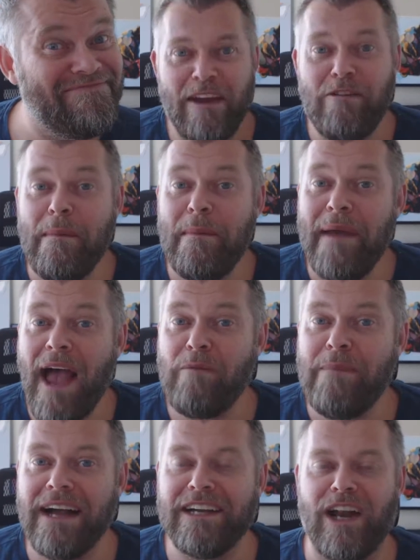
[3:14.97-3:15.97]
Now, remember
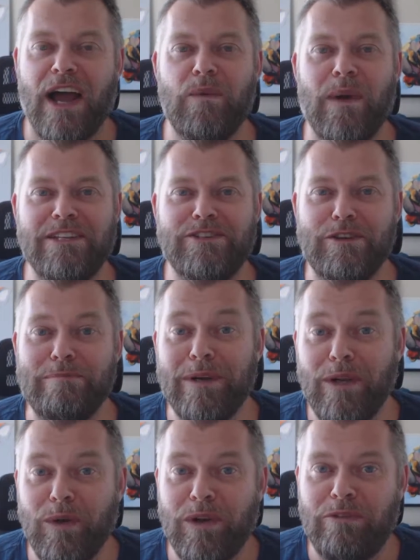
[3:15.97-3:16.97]
how Mark and I went to
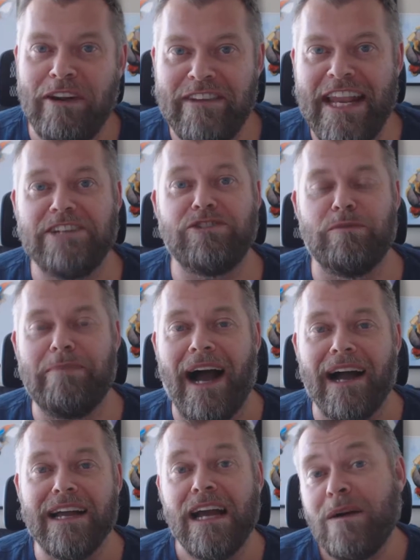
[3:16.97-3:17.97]
Mooloolah River National
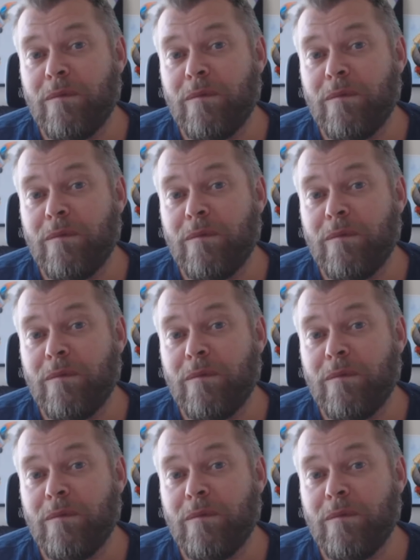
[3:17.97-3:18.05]
Park?